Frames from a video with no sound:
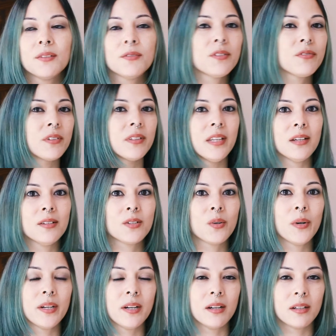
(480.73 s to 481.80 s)
of different things
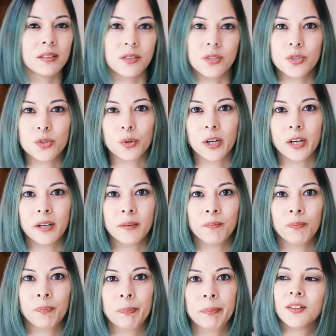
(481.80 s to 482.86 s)
going on in this story.
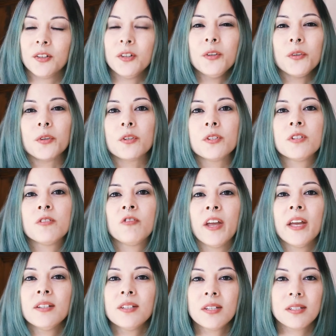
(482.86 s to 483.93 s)
But, you know, there's
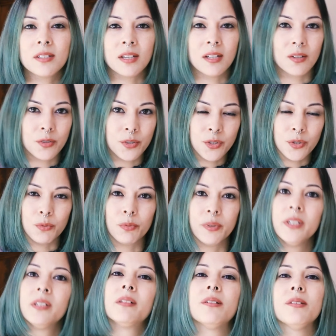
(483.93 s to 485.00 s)
fantasy, there's
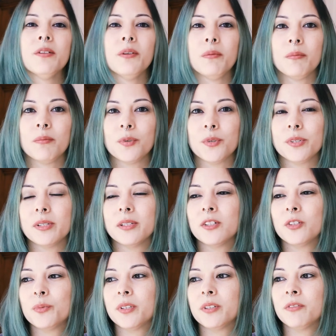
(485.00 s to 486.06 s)
surrealism, there's a
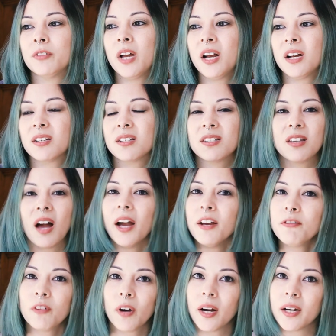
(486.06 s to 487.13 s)
little bit of
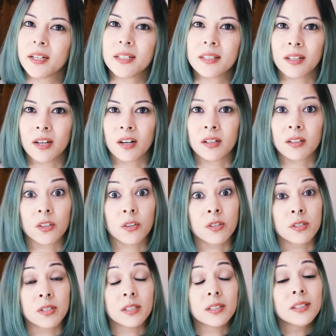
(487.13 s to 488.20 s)
sci-fi in there,
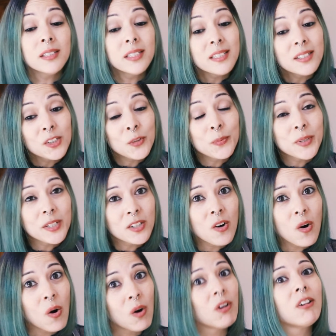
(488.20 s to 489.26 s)
there's a little bit of
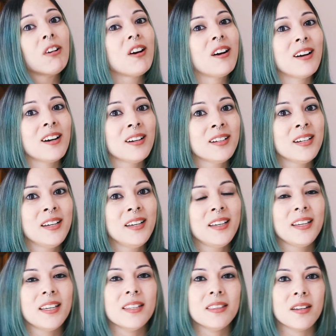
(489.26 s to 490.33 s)
horror
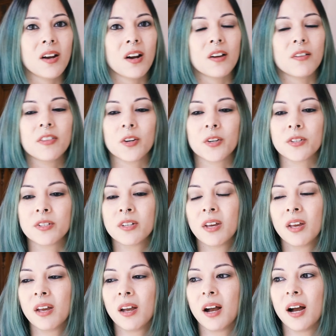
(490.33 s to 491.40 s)
in there, there's
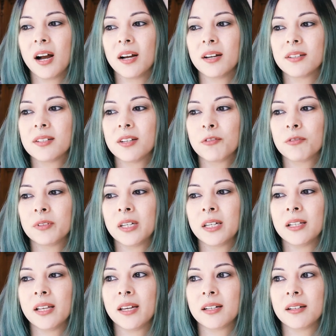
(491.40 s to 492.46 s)
uh, definitely
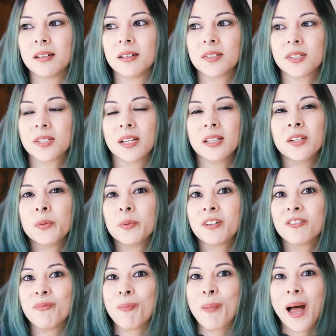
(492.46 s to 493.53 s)
like a little bit
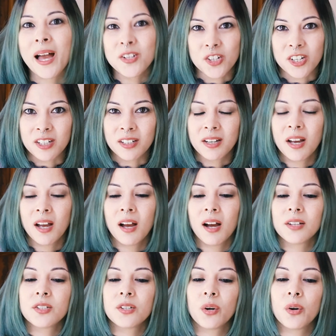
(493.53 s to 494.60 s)
of magic.
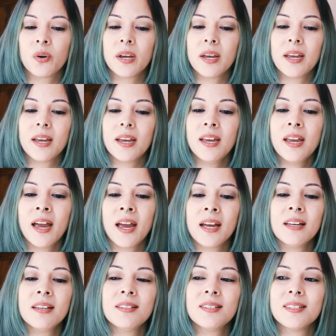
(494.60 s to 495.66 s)
So it
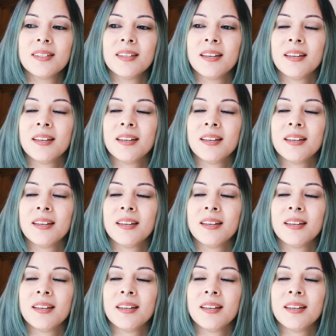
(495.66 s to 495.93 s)
has